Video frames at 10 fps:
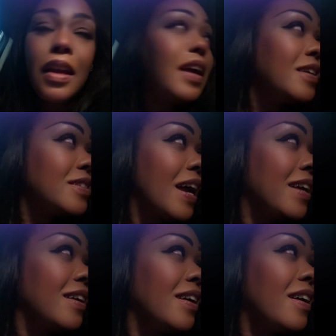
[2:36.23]
It's
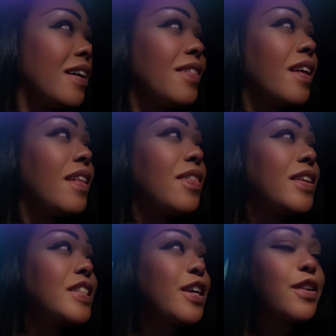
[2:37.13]
like the
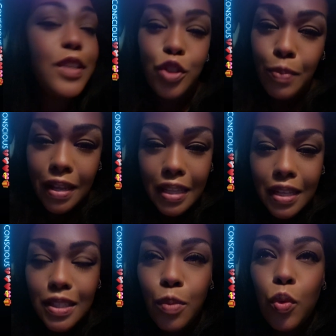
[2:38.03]
tier that you might think
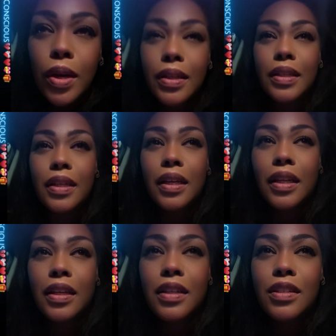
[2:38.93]
someone
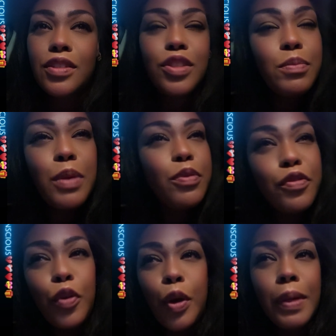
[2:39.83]
should be
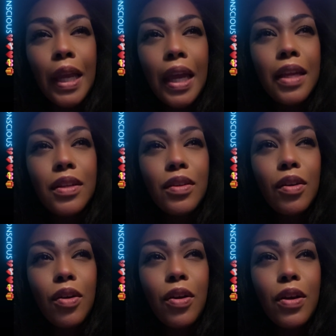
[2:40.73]
performing at
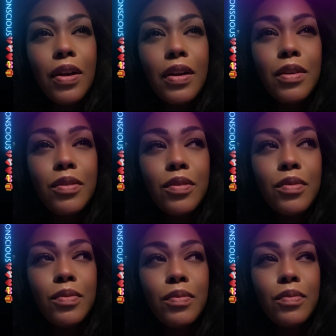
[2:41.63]
or
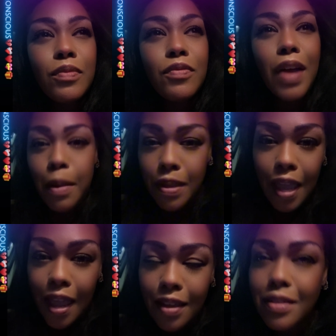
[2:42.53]
vibing
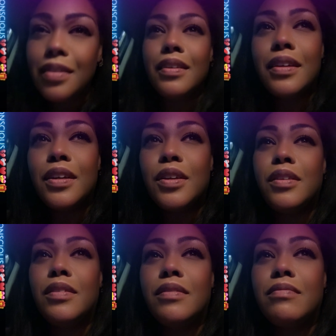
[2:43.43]
at,
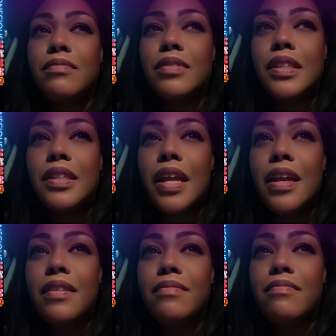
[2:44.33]
they